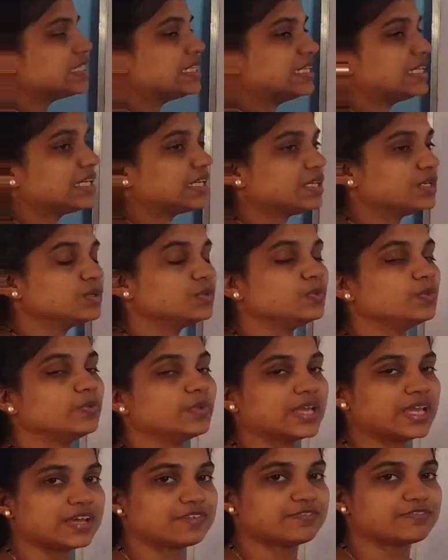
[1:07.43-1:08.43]
du.
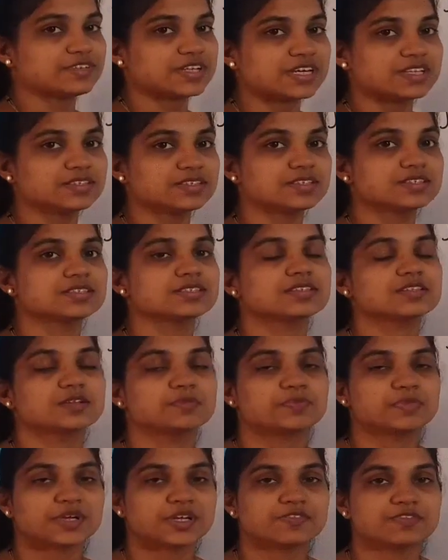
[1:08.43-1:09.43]
We have done this in the
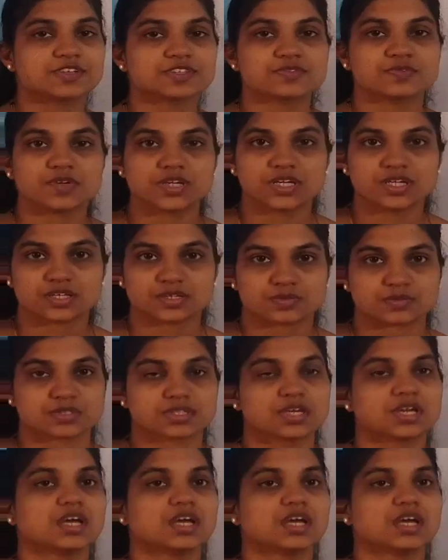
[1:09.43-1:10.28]
previous videos.